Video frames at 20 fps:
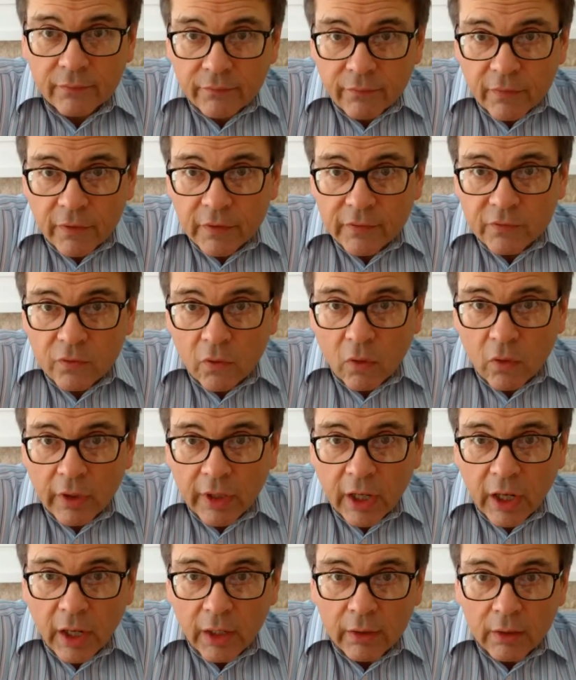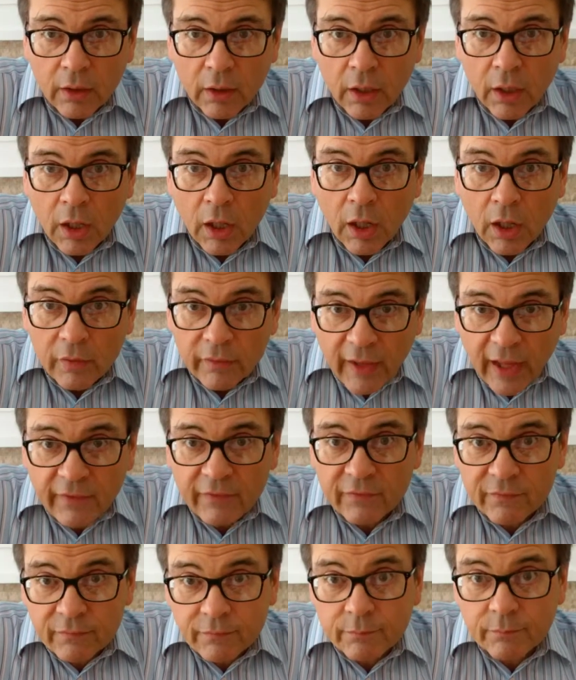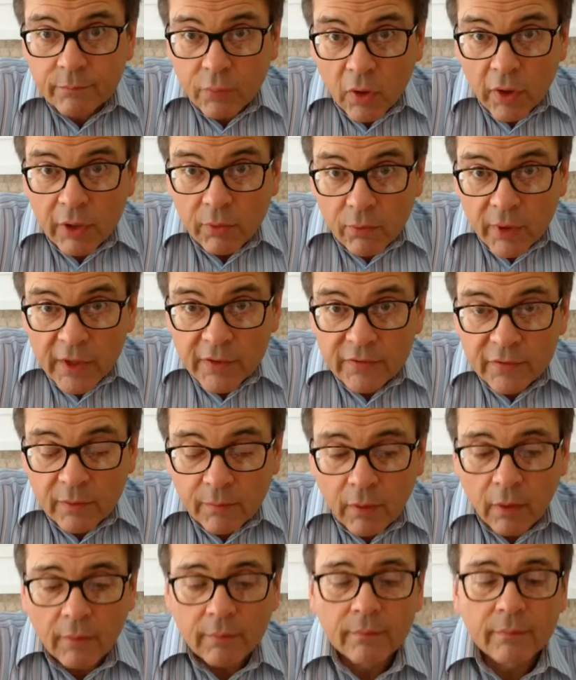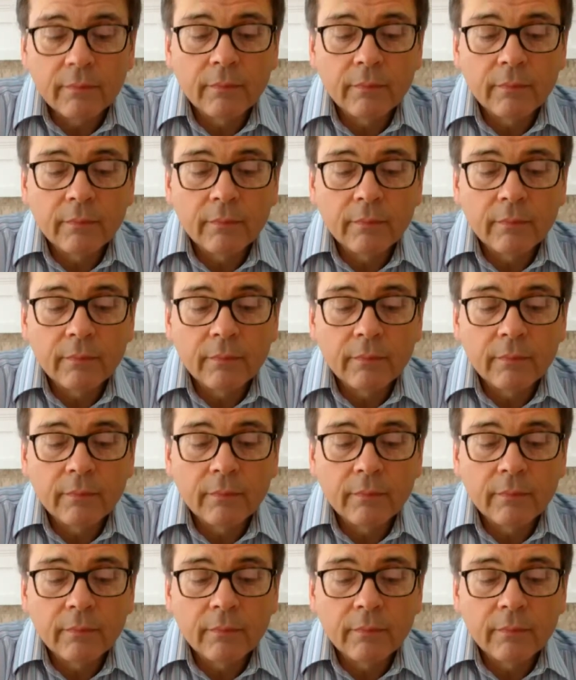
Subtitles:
for this whole can. That's pretty reasonable.